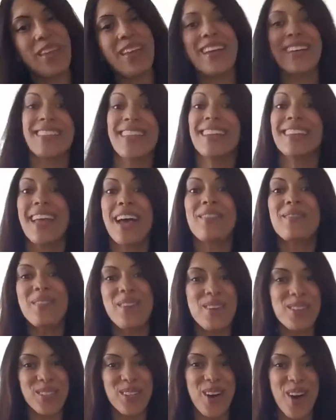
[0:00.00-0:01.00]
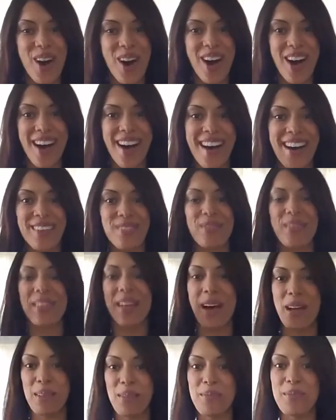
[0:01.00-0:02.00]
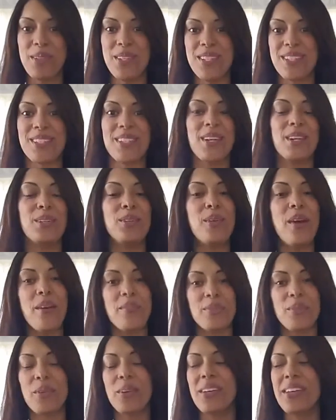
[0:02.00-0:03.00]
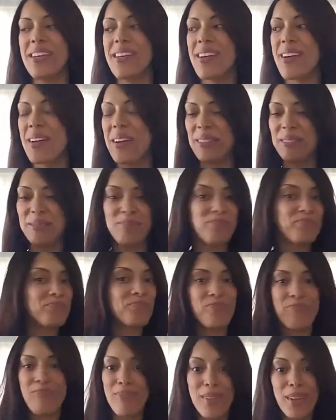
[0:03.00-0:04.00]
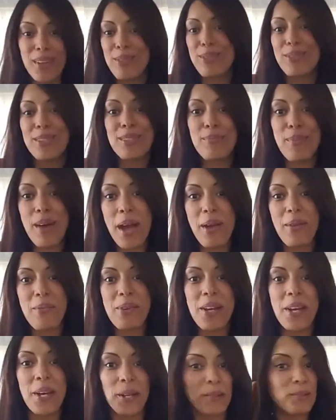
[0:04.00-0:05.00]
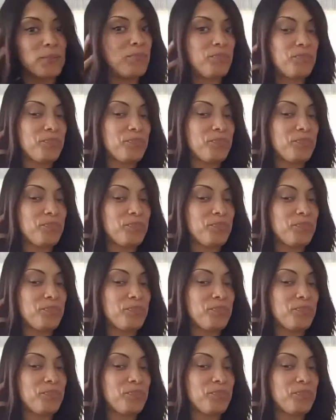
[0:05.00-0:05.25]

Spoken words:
that life goes on with alopecia. You have no hair, you just buy a wig.